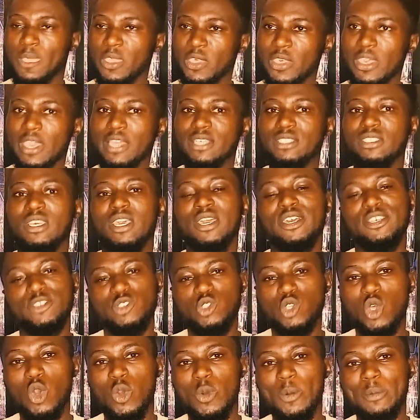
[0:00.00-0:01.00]
Yes,
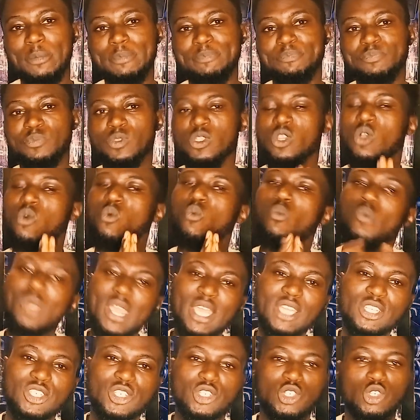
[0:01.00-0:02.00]
so
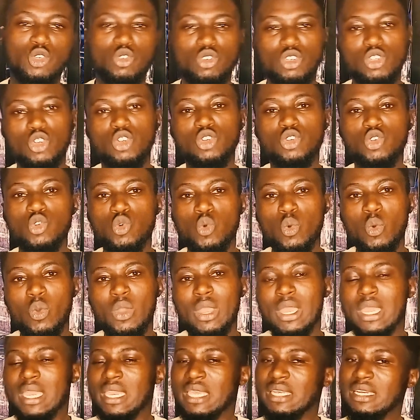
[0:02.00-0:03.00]
which should you do
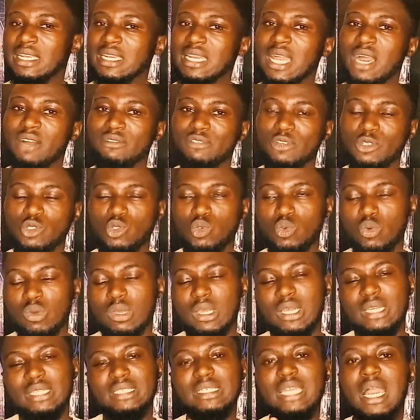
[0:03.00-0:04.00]
in either of the two?
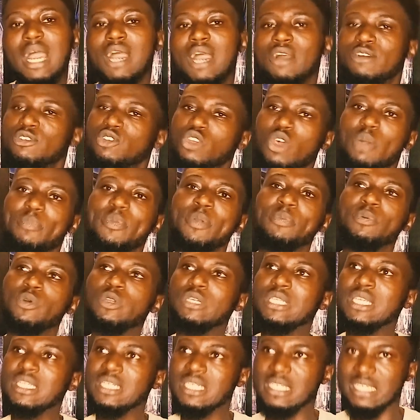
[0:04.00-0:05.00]
Now, some people
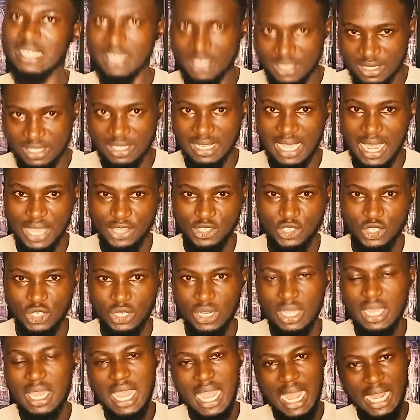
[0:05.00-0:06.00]
did research
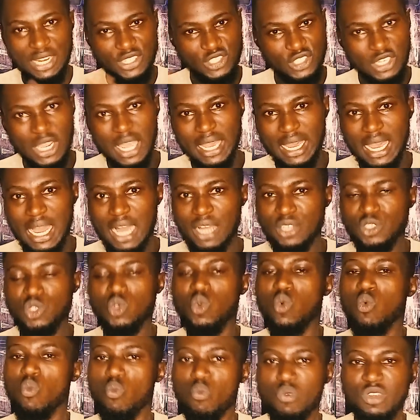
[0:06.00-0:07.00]
and check out
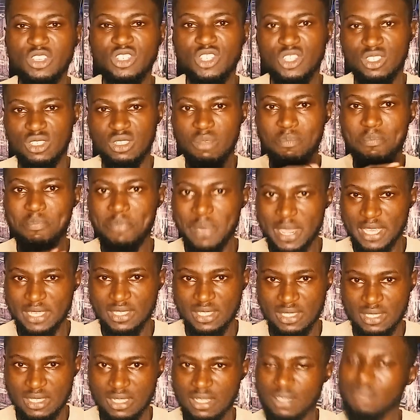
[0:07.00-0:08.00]
which is the
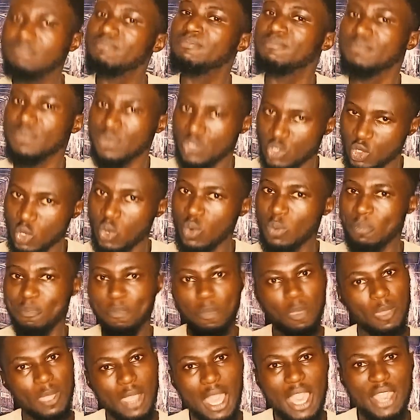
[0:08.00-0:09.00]
best. So,
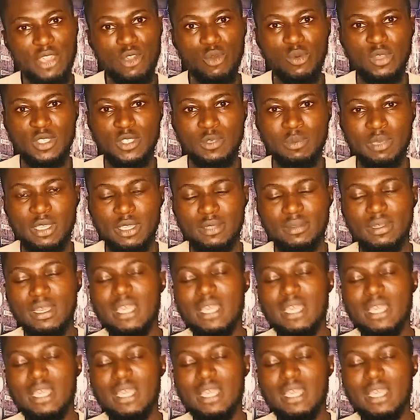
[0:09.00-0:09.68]
are you with me?